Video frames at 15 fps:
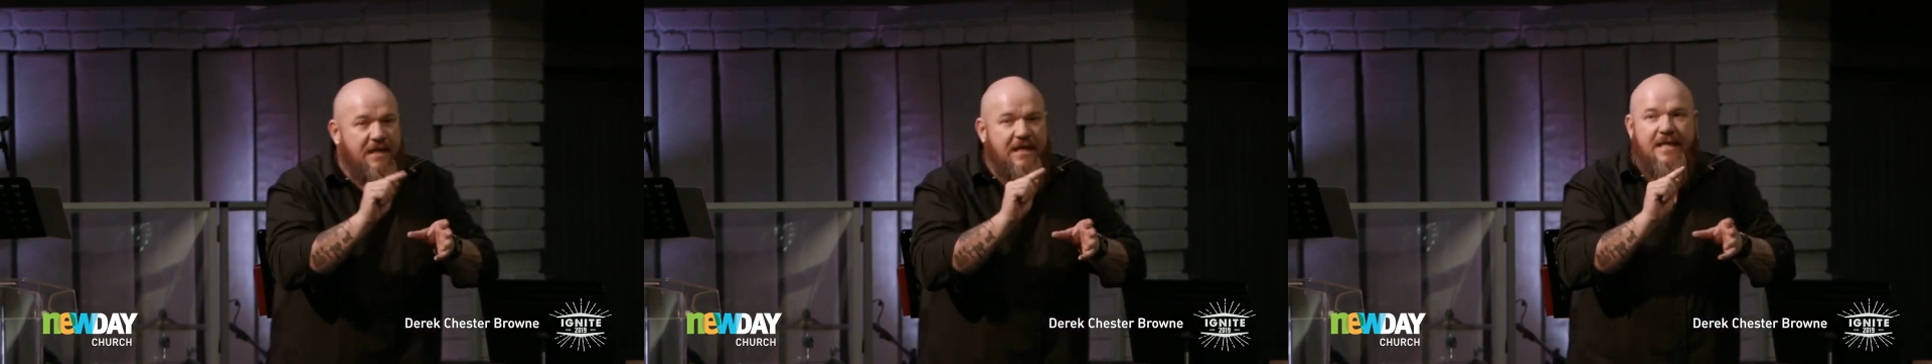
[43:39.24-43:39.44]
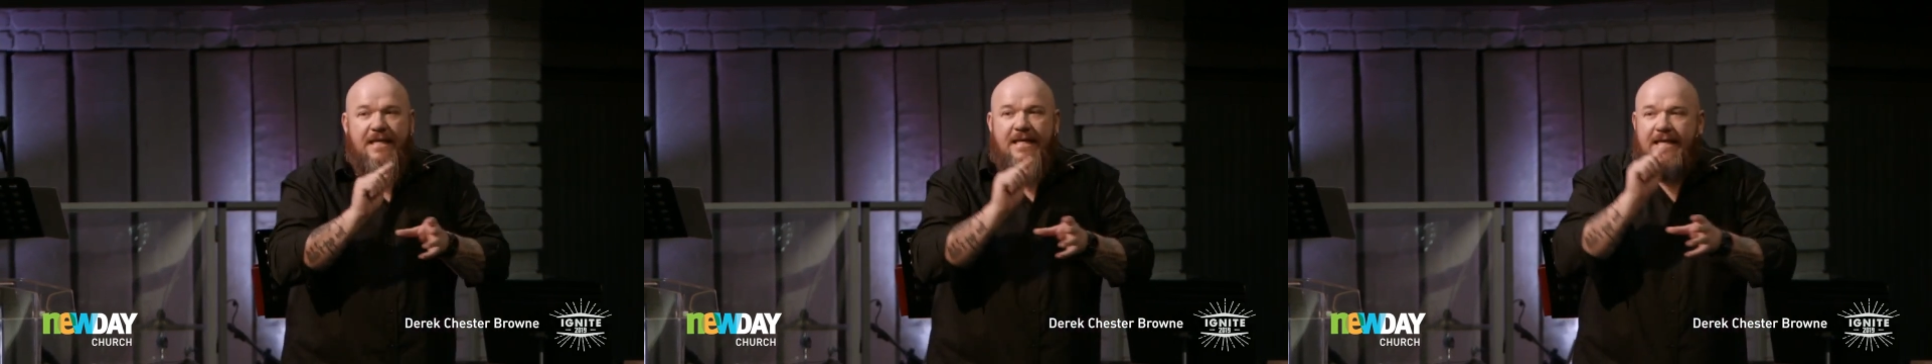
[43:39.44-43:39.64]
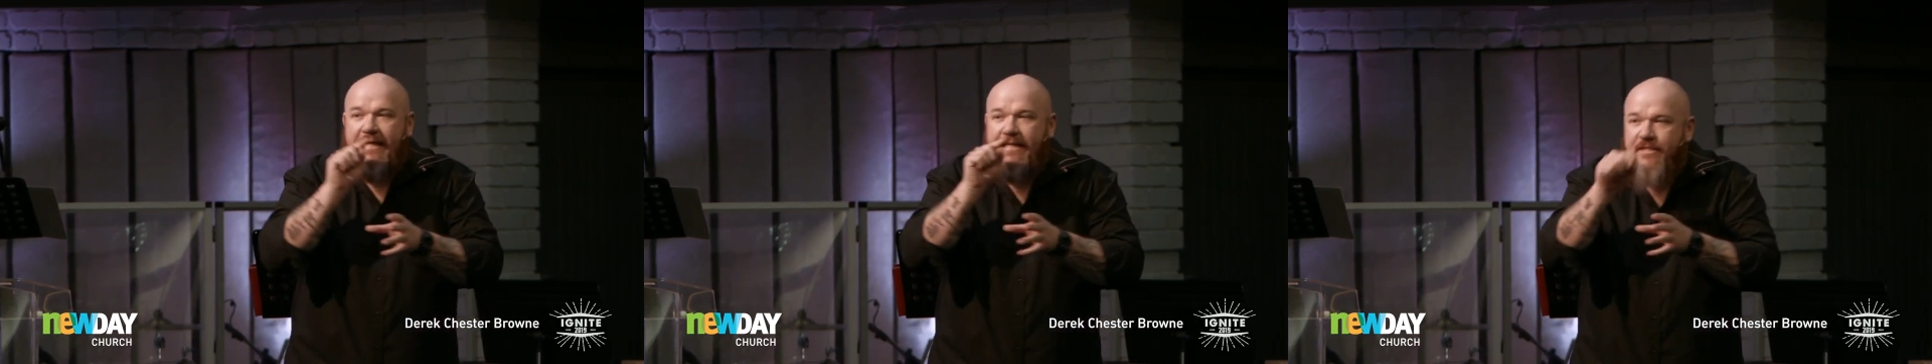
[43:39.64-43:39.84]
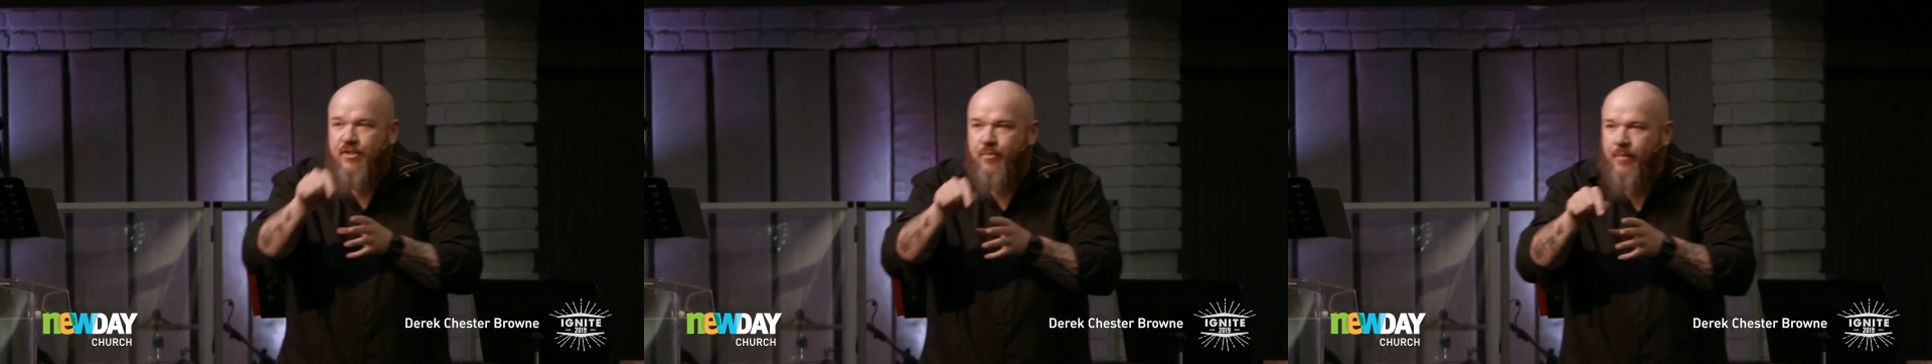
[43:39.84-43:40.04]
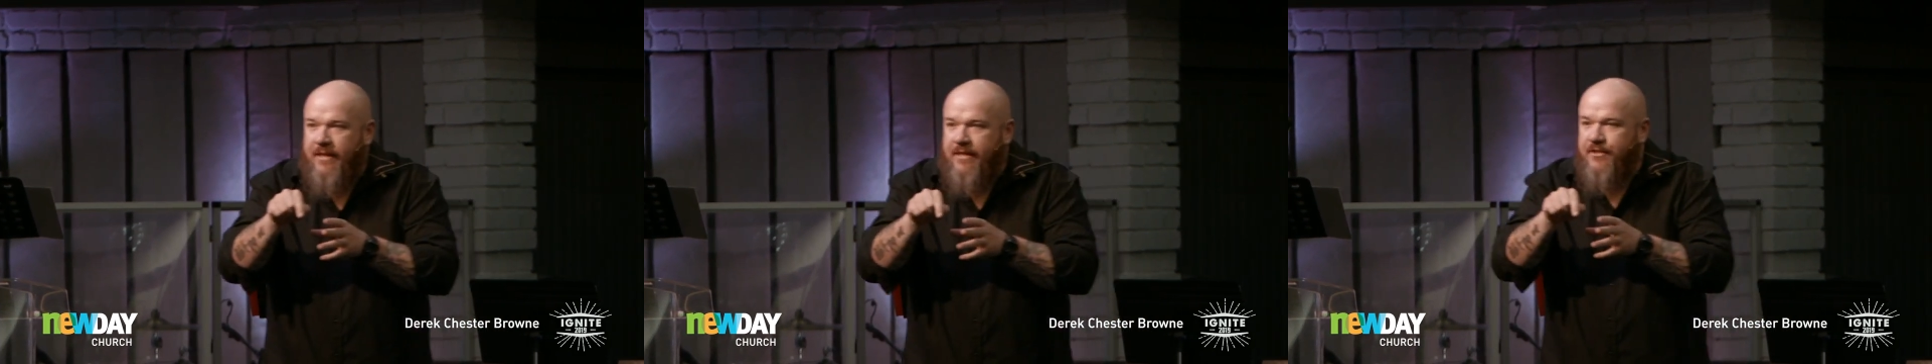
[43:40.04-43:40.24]
His
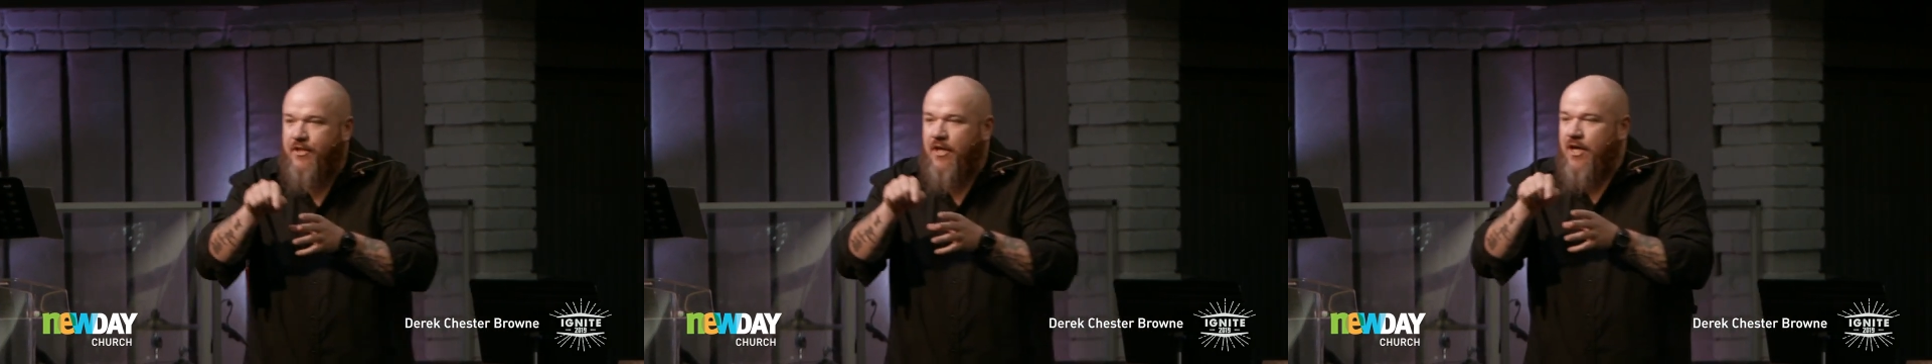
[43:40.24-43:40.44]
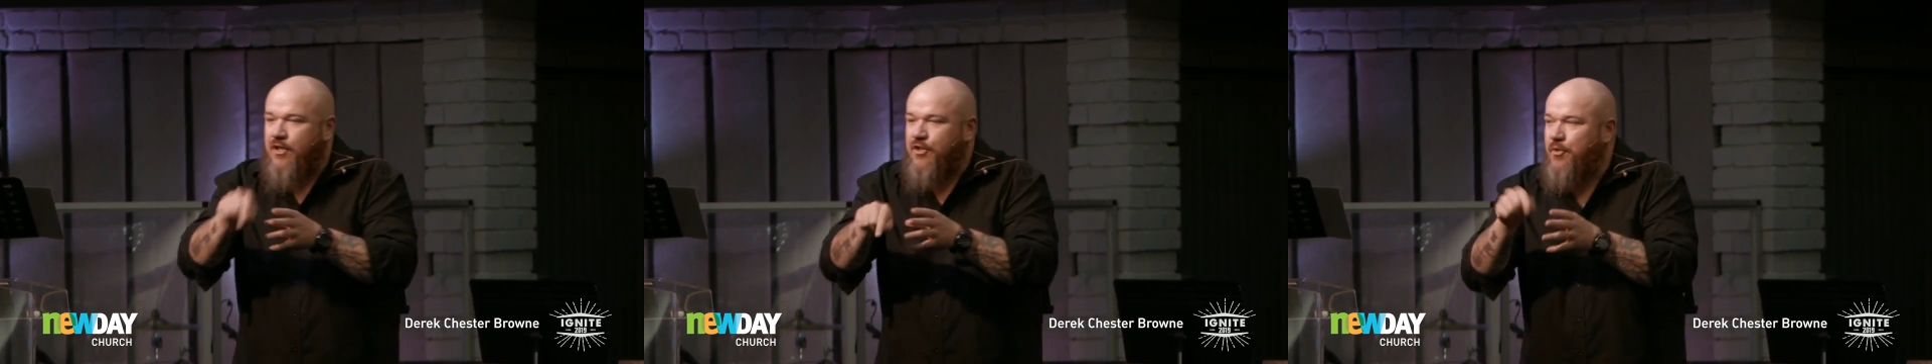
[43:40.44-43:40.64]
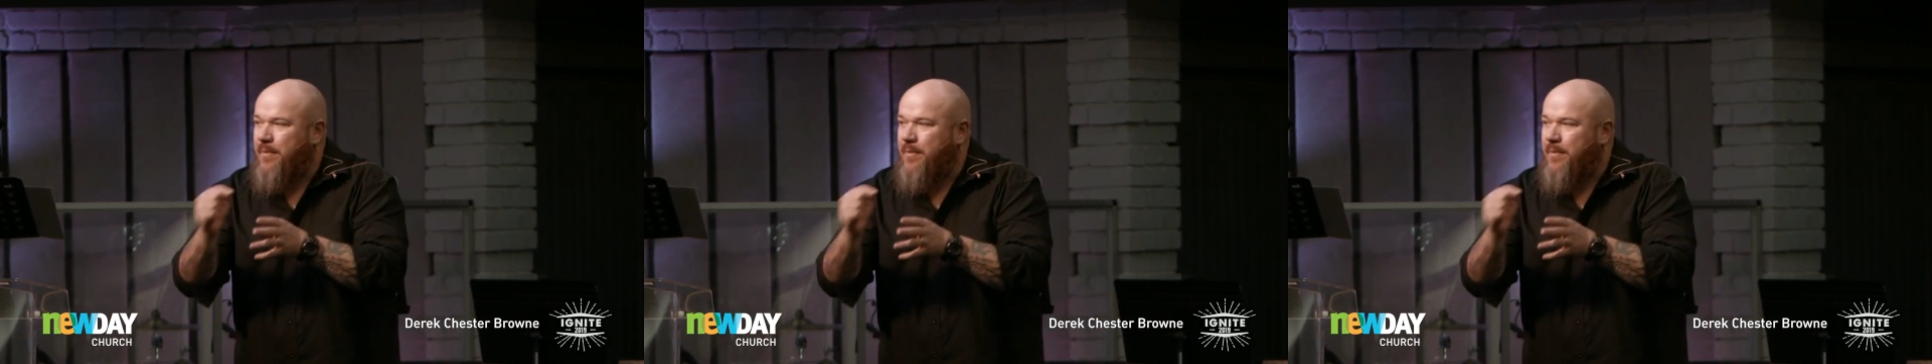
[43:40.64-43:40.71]
speech, to